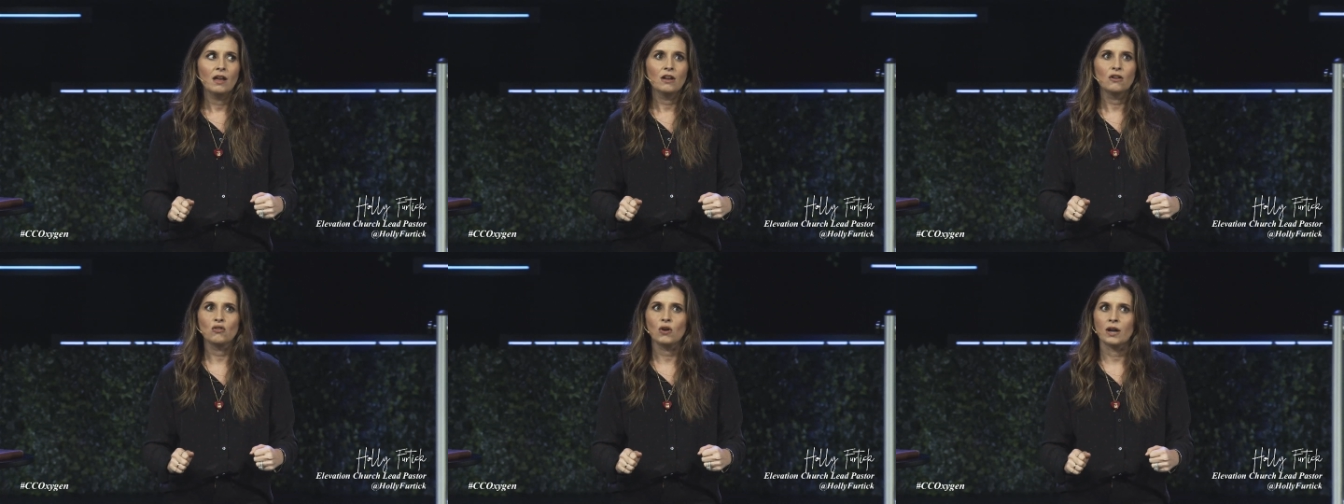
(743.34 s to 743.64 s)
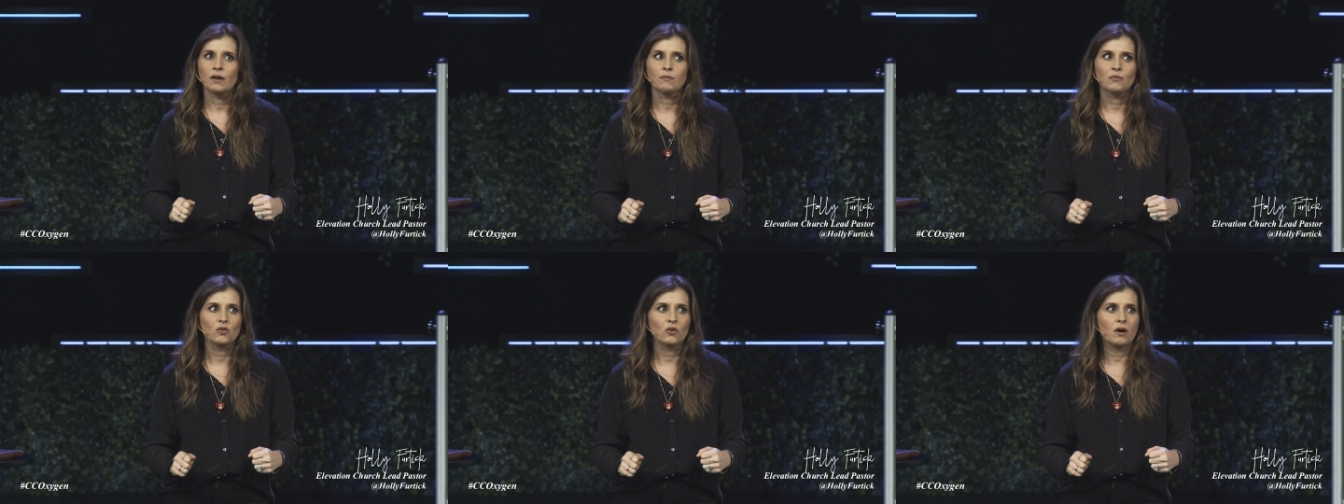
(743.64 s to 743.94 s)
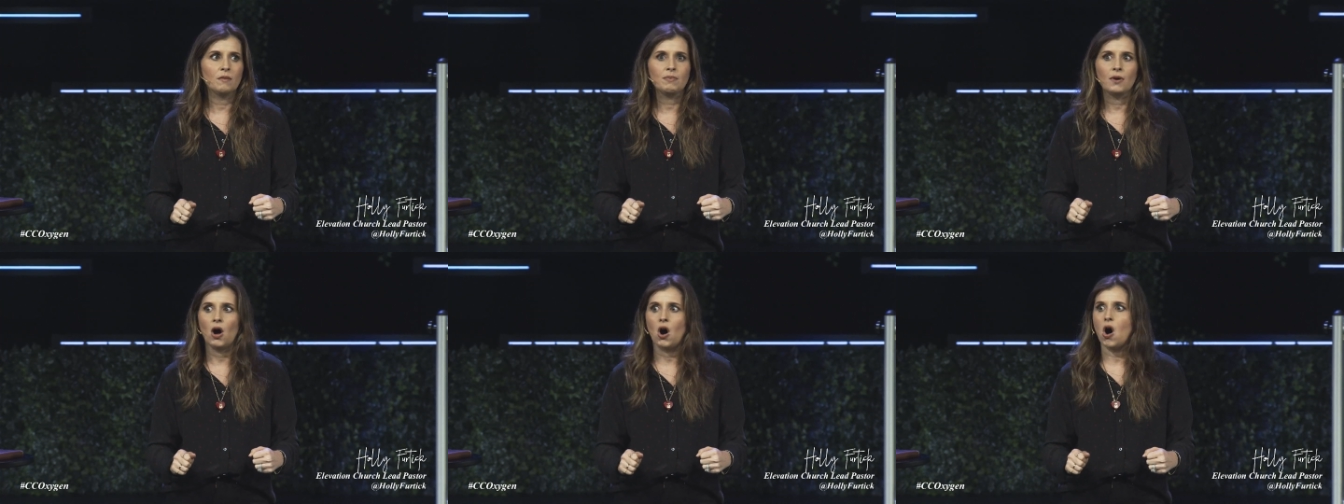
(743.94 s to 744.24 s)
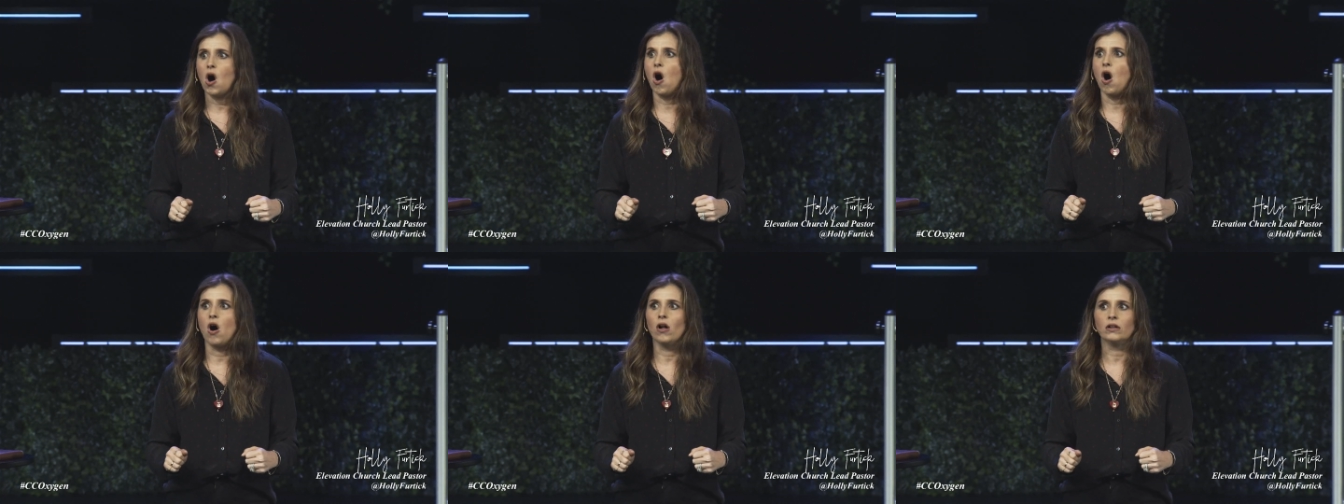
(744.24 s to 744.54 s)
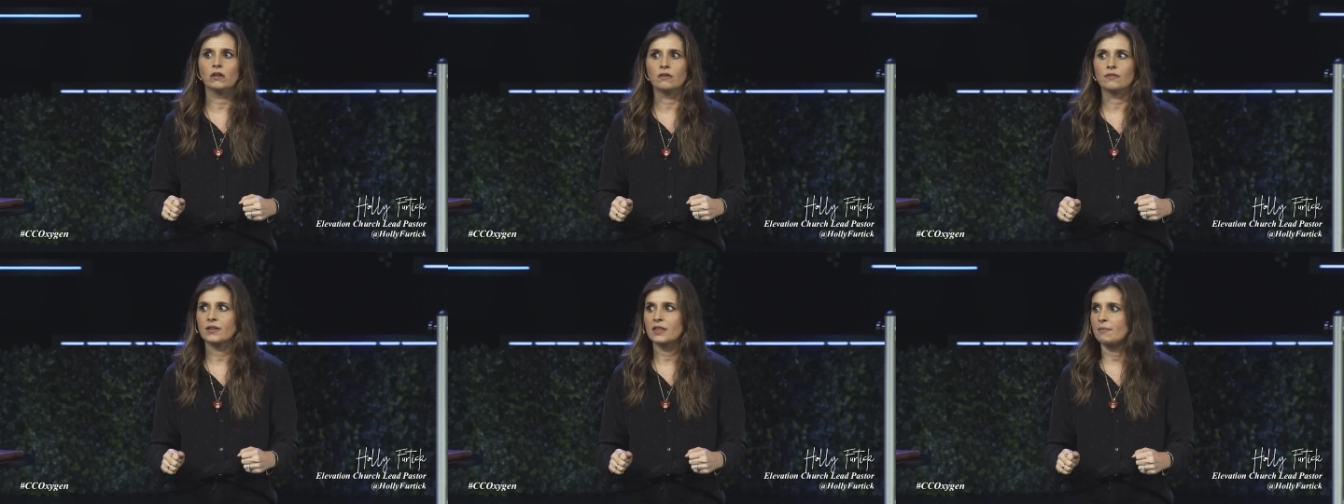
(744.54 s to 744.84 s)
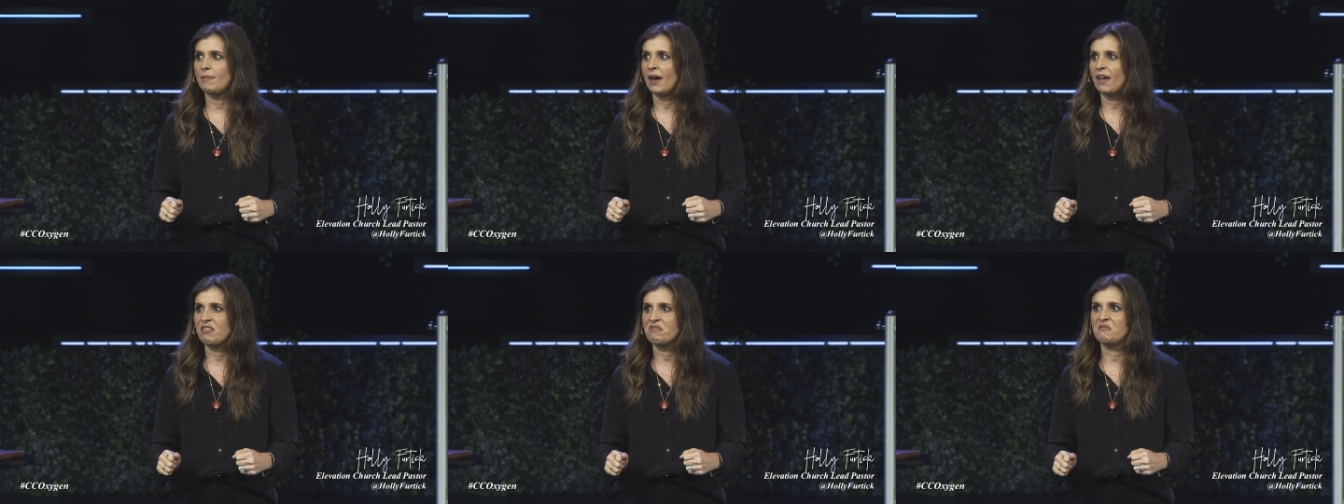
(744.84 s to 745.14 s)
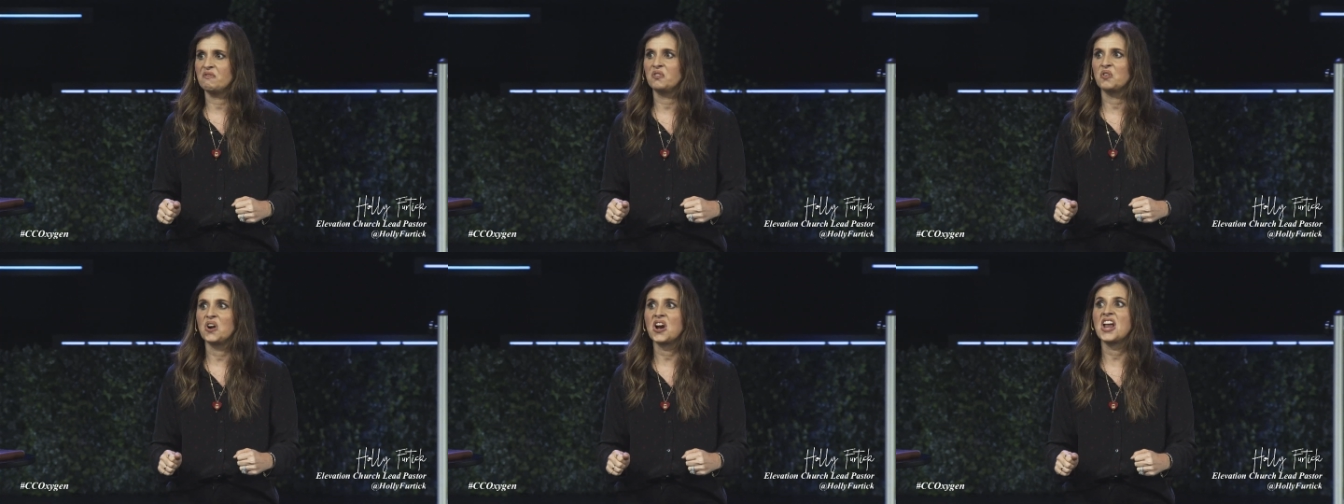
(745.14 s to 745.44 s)
Graham threw up all over the
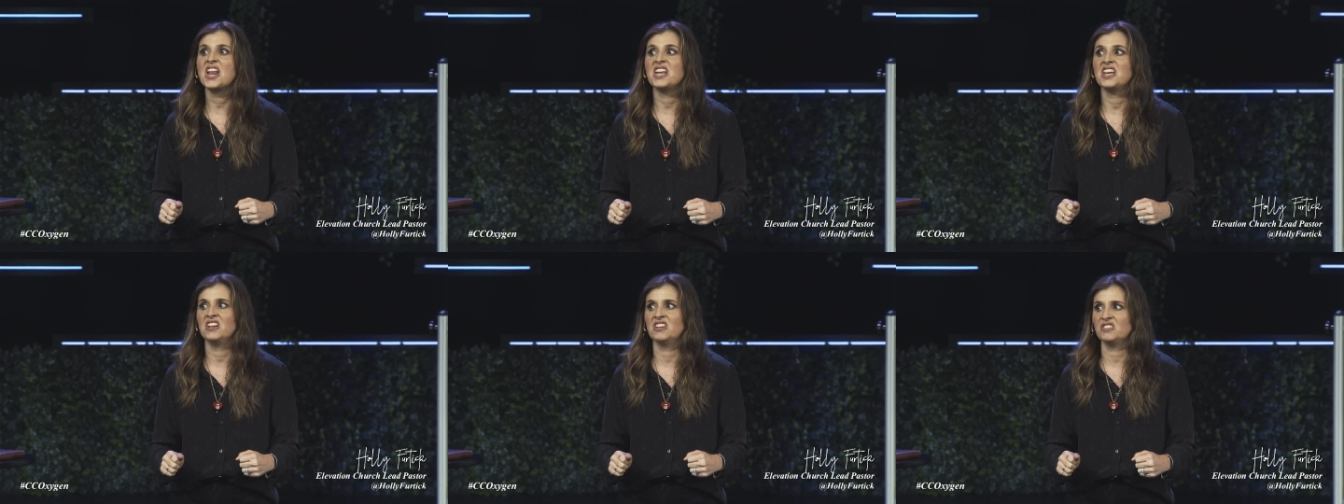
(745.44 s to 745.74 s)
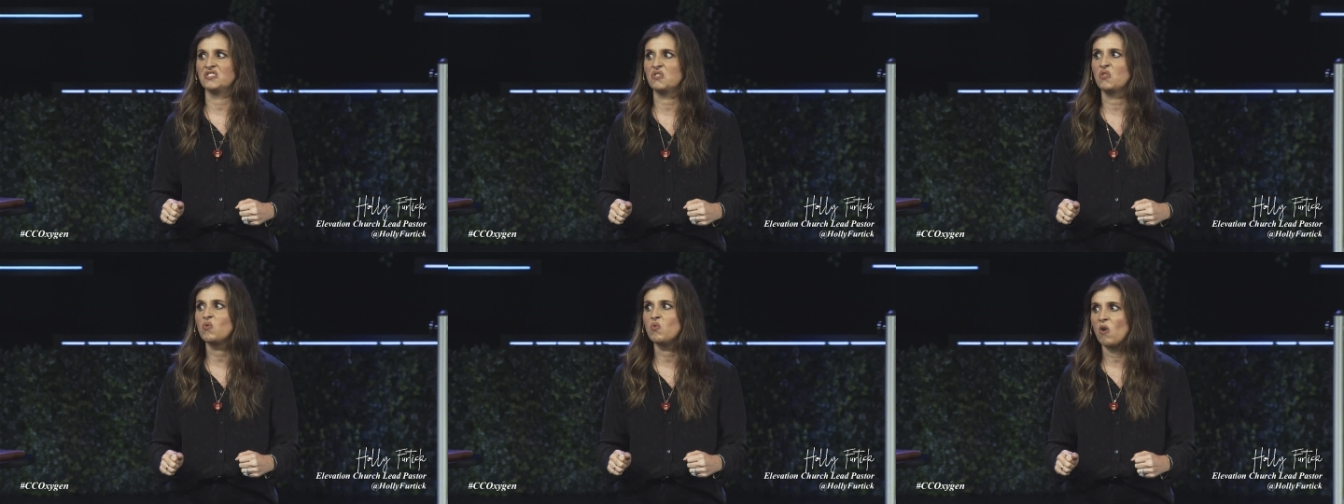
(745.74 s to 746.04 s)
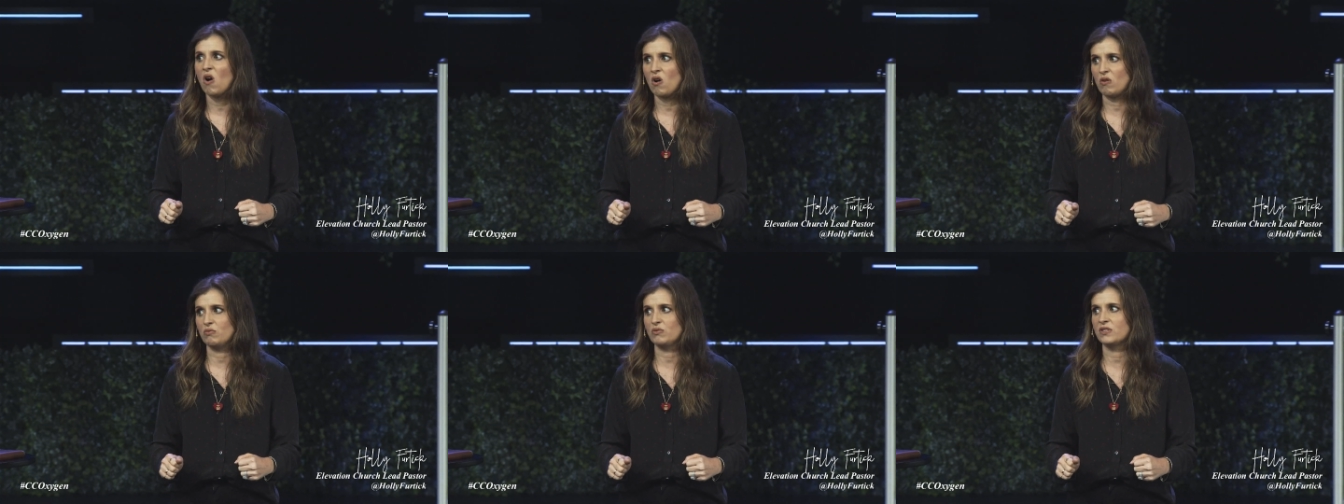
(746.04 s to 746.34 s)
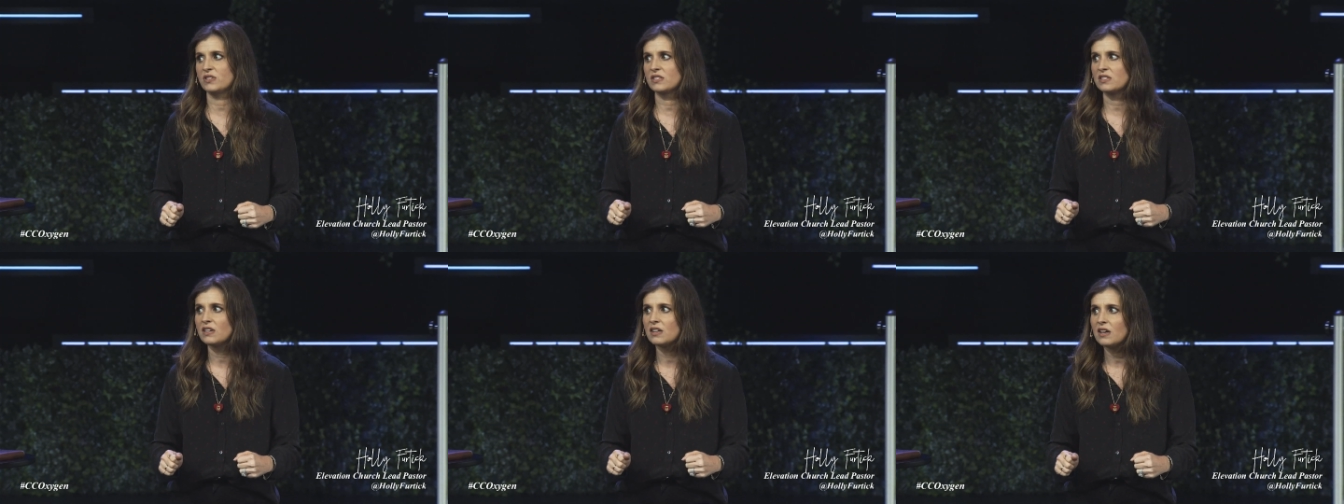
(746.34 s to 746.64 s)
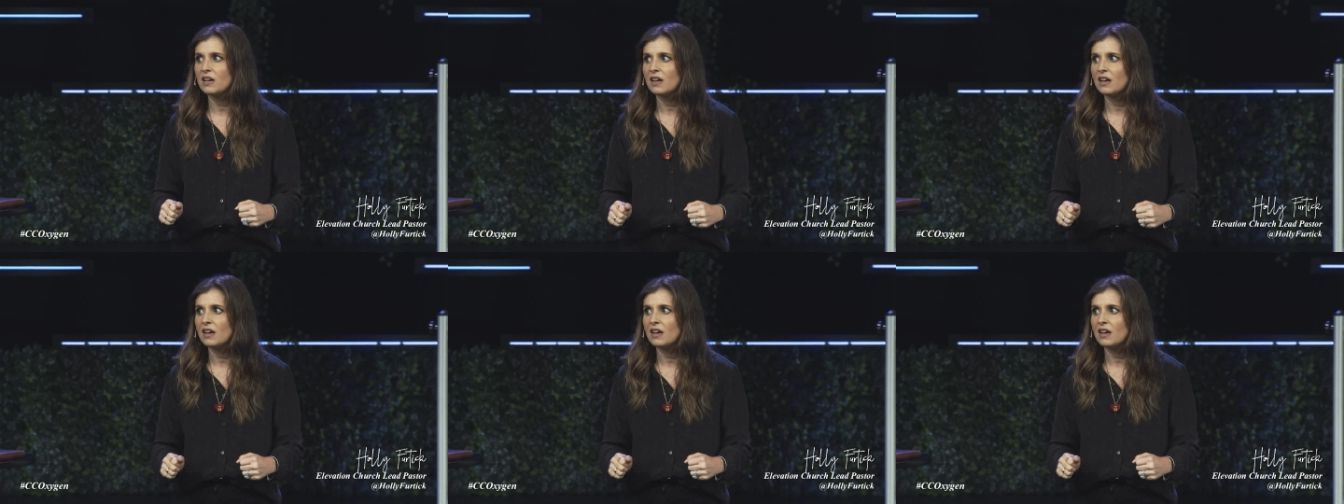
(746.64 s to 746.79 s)
bathroom floor, and it is gross.